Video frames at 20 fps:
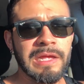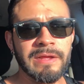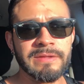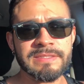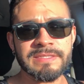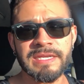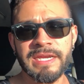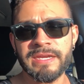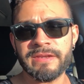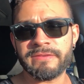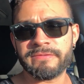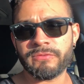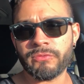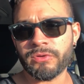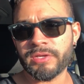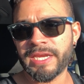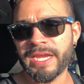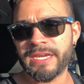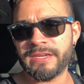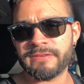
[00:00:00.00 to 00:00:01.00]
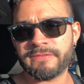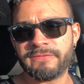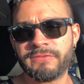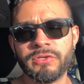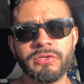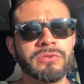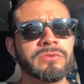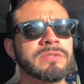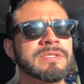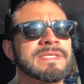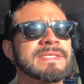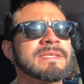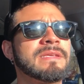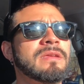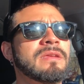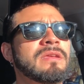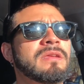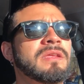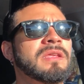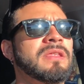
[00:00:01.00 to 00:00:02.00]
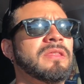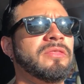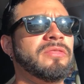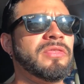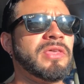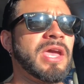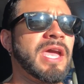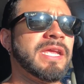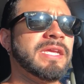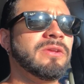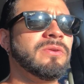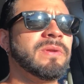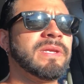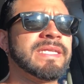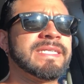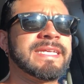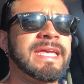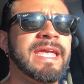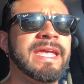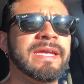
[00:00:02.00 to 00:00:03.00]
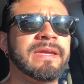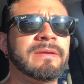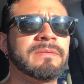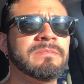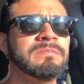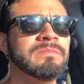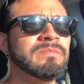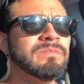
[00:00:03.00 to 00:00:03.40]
outside of organic foods that you can take.